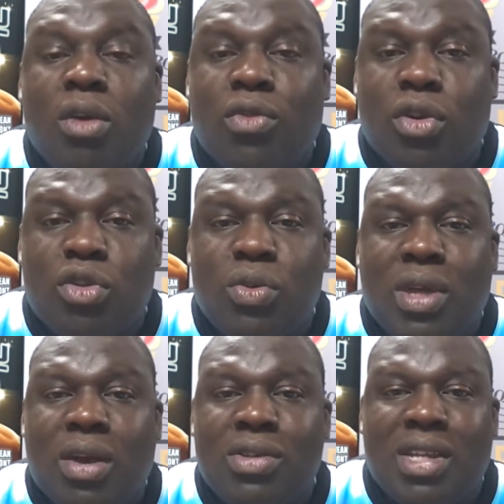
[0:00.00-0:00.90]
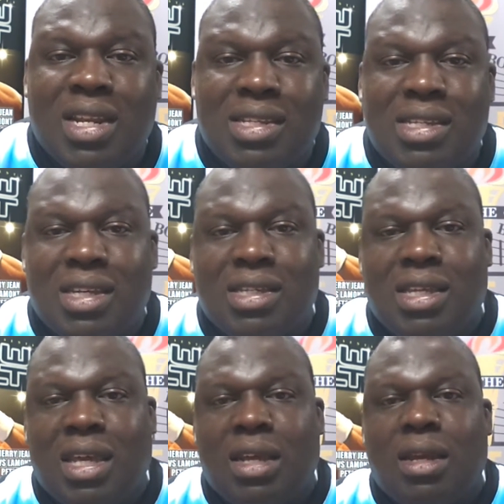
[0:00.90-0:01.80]
for
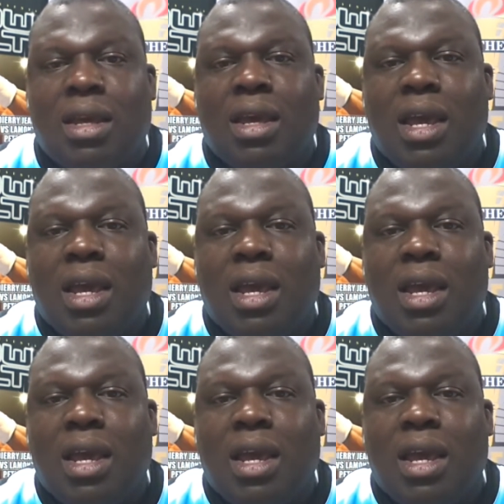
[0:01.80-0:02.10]
2016.